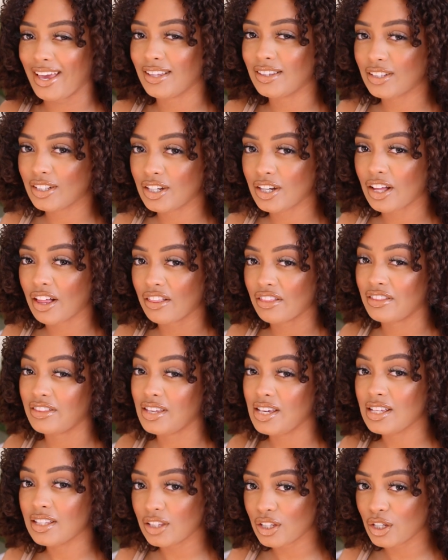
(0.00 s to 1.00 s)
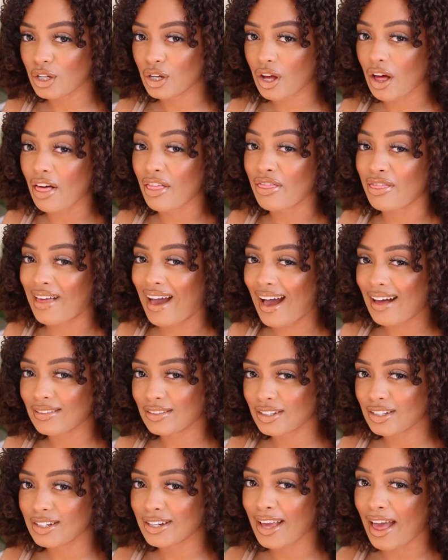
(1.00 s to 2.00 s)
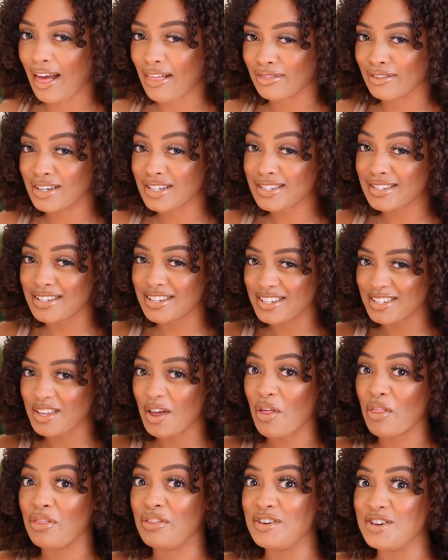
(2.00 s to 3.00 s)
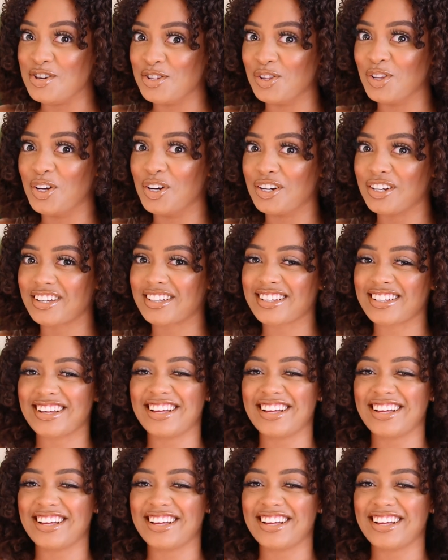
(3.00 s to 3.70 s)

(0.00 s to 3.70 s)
a look, the look, that look, and this is the look.